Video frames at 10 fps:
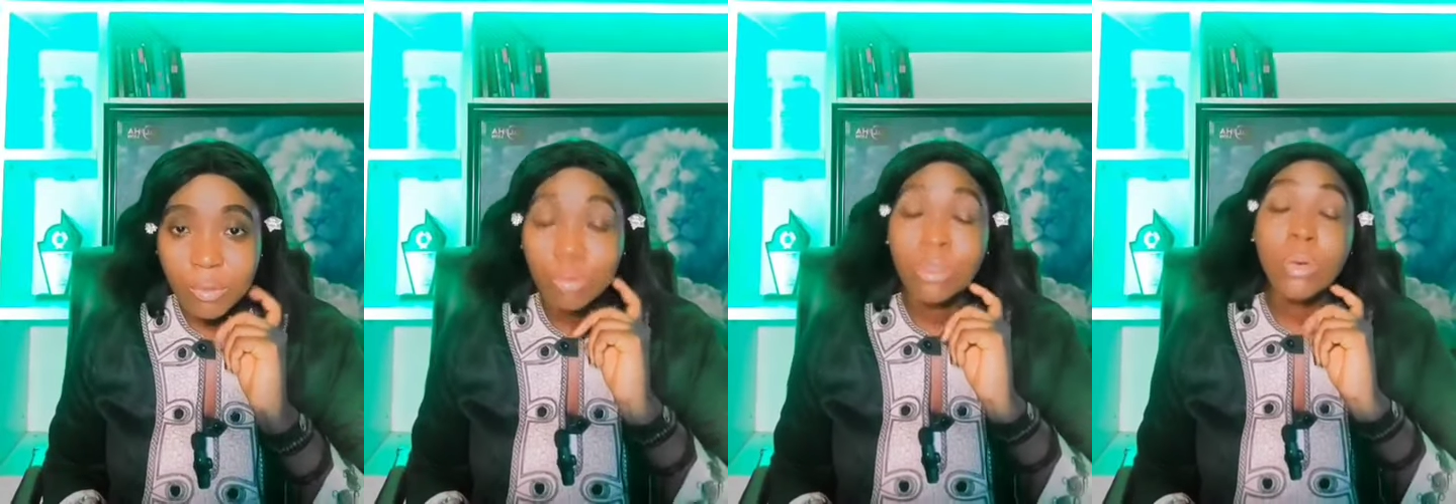
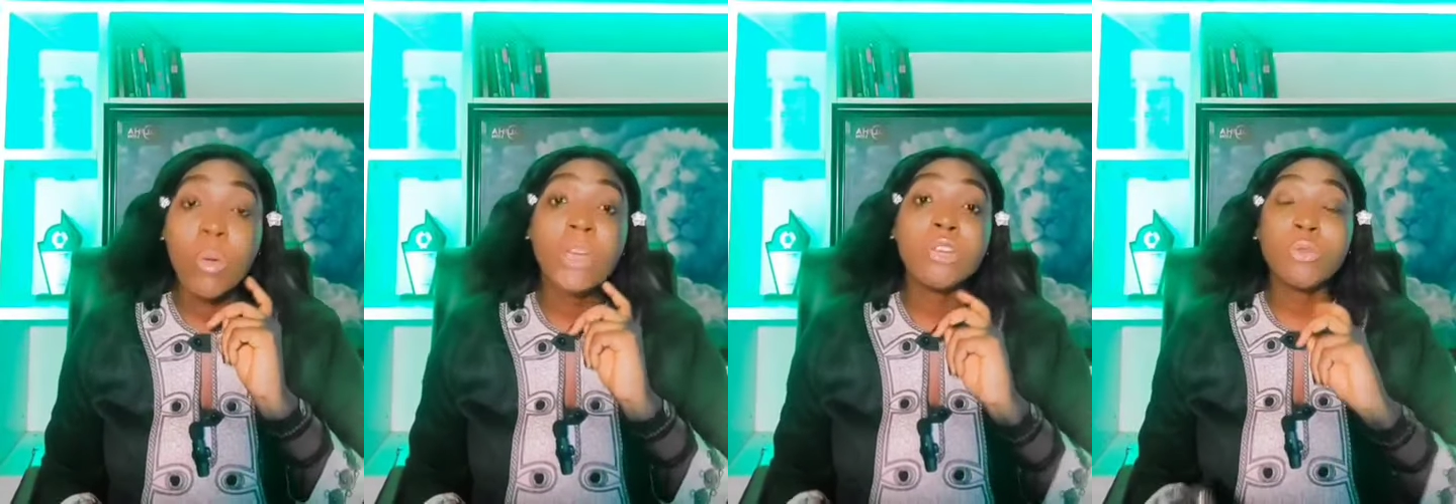You see,
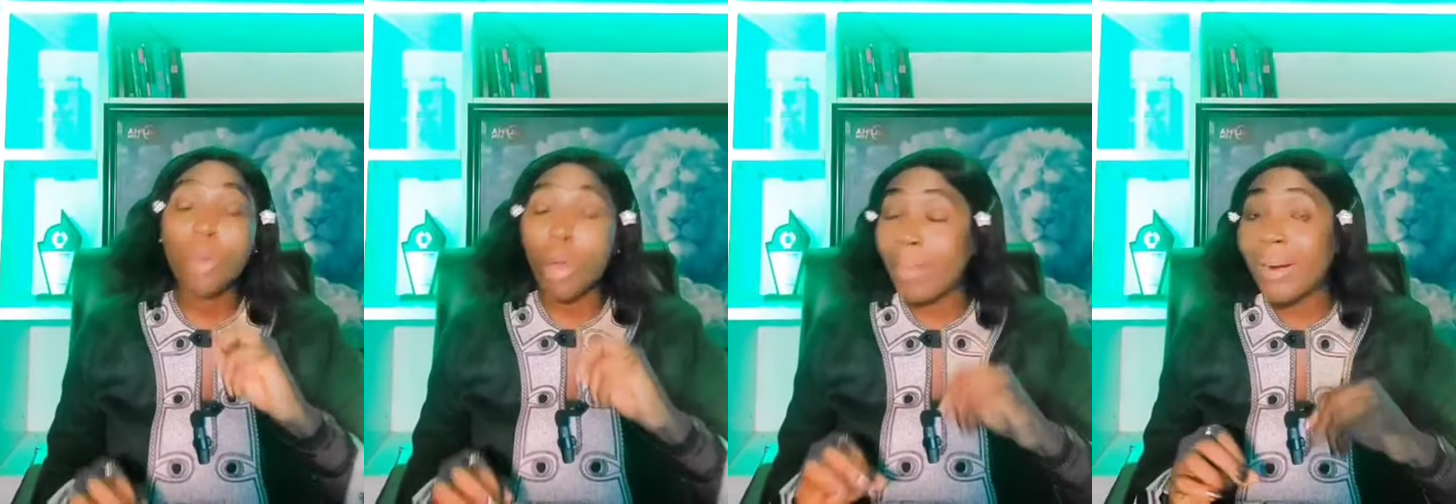when you
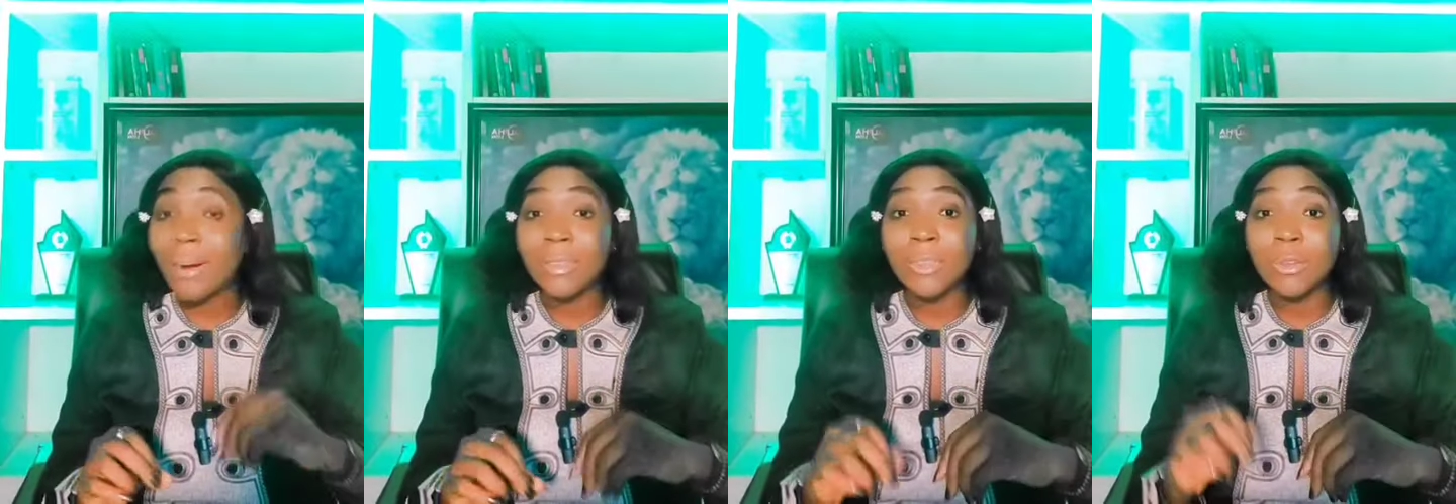come
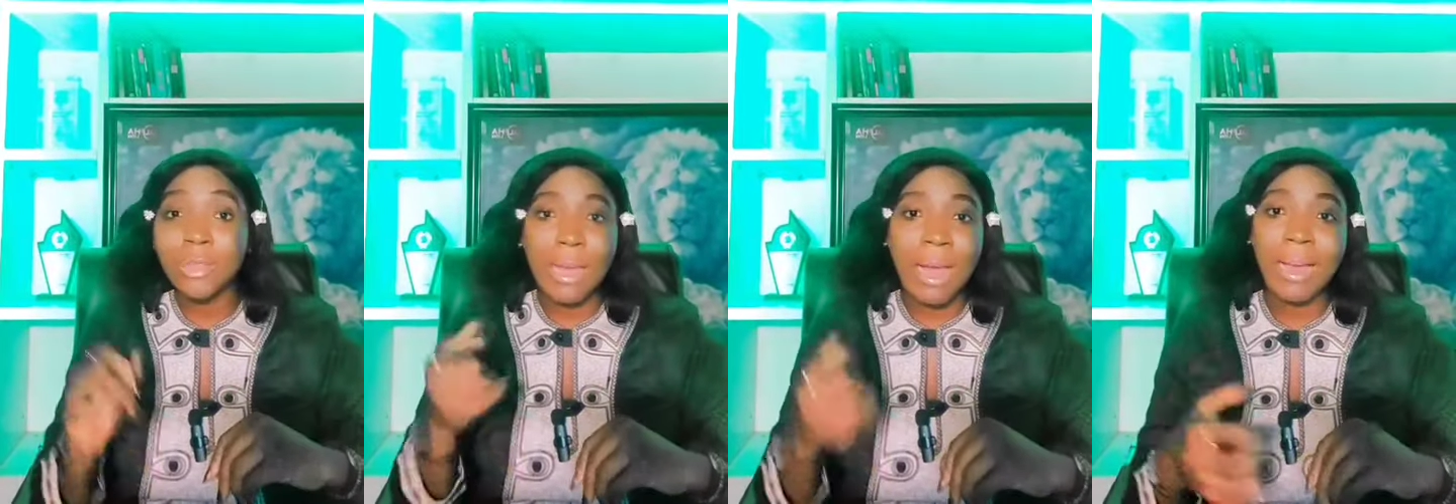around them, they'll
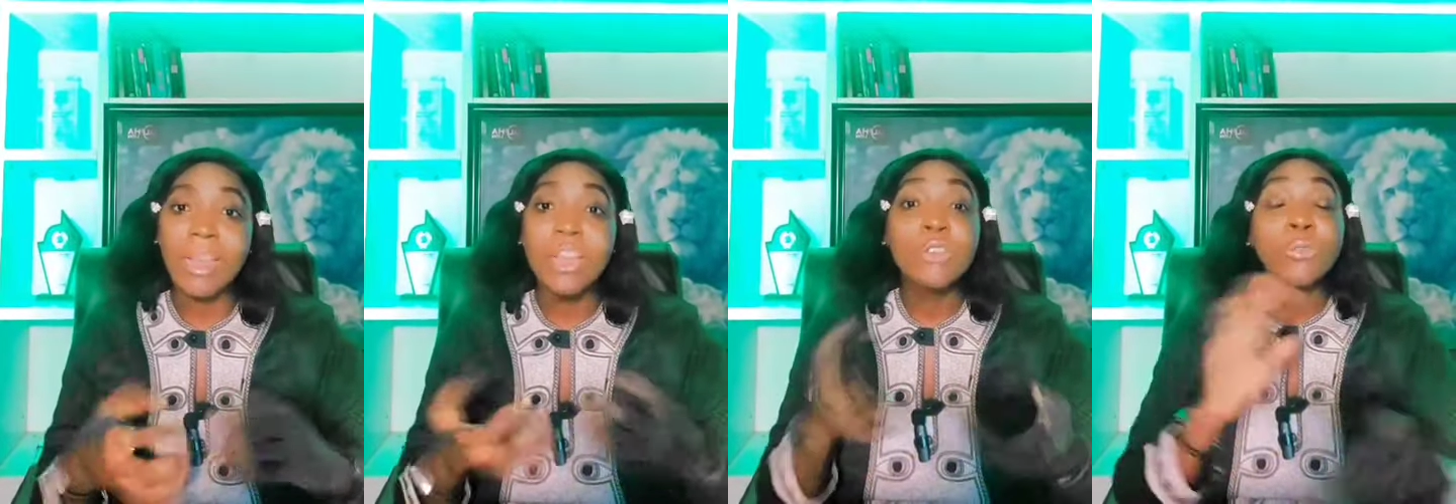say,
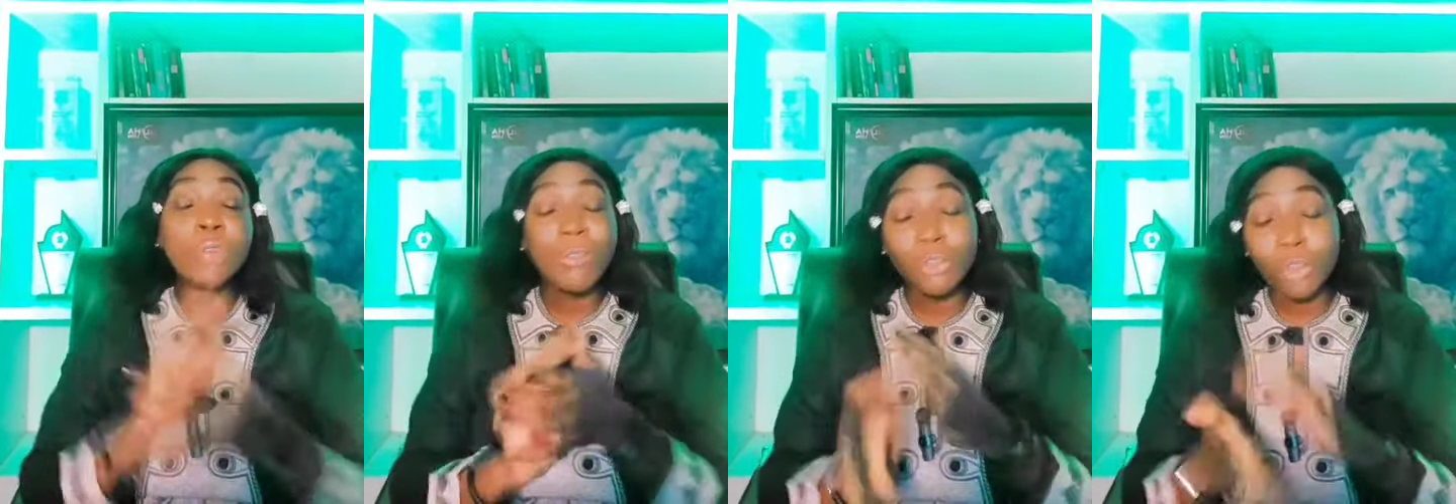you've
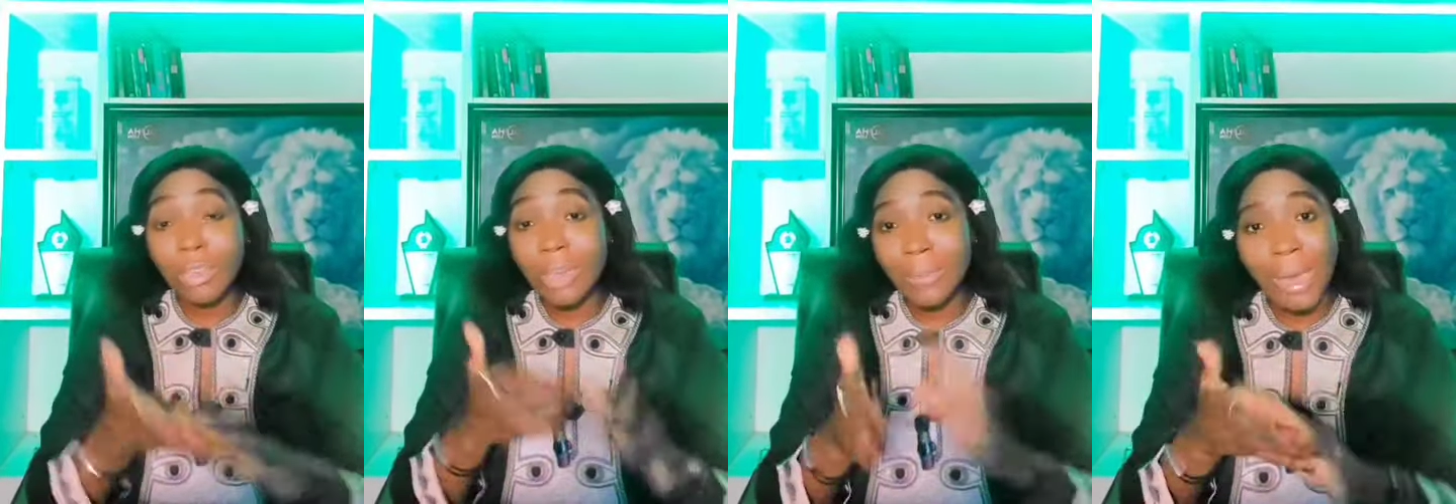not even
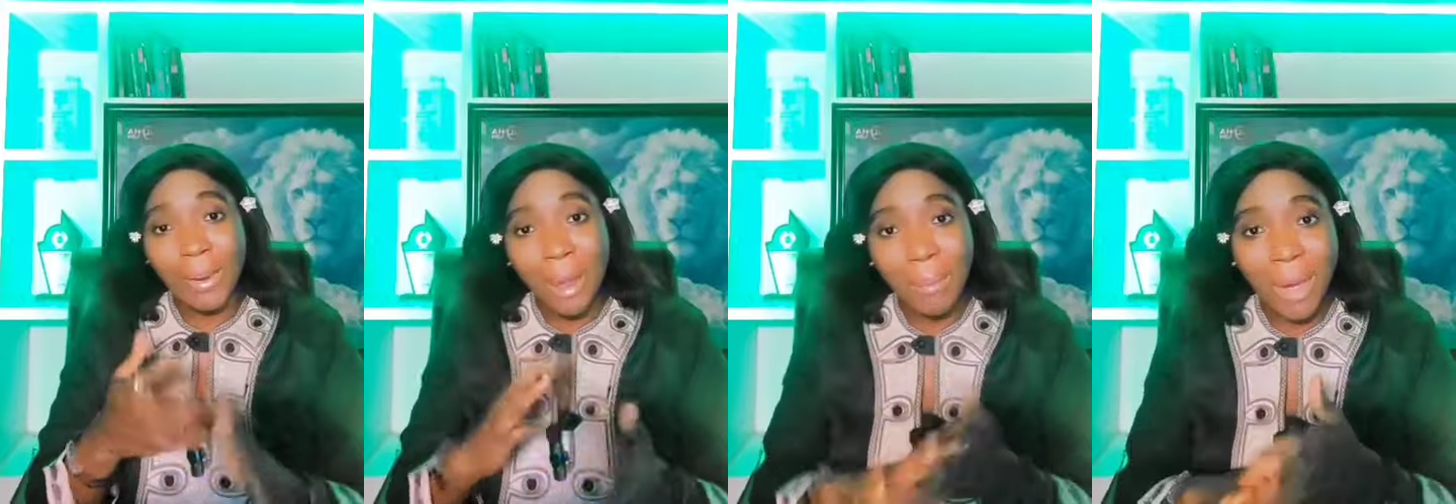told them that
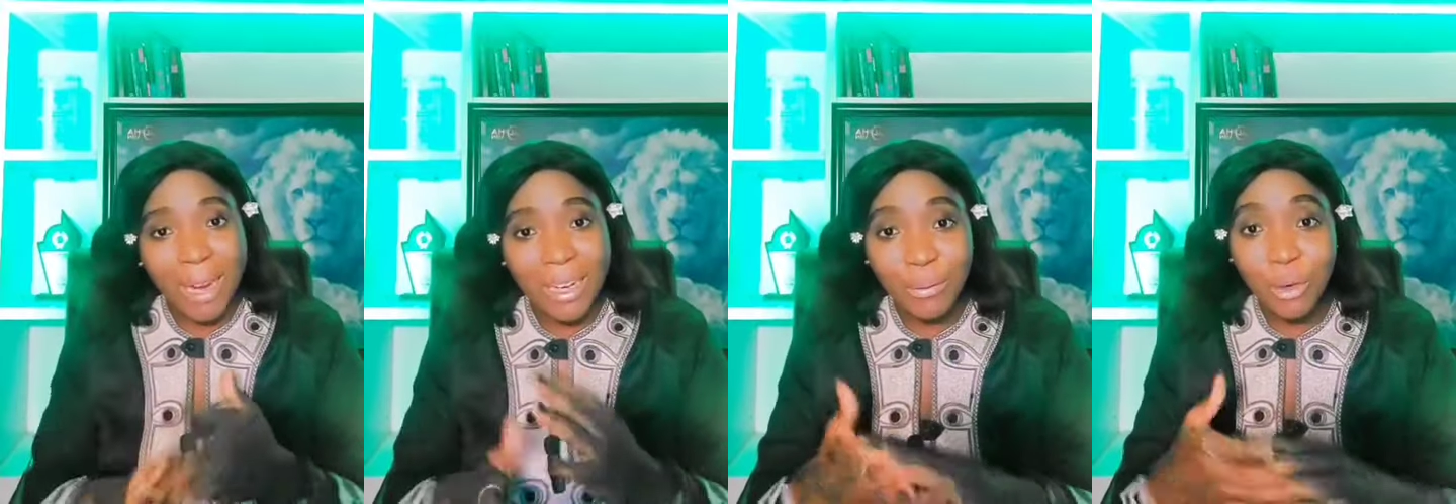you are buying.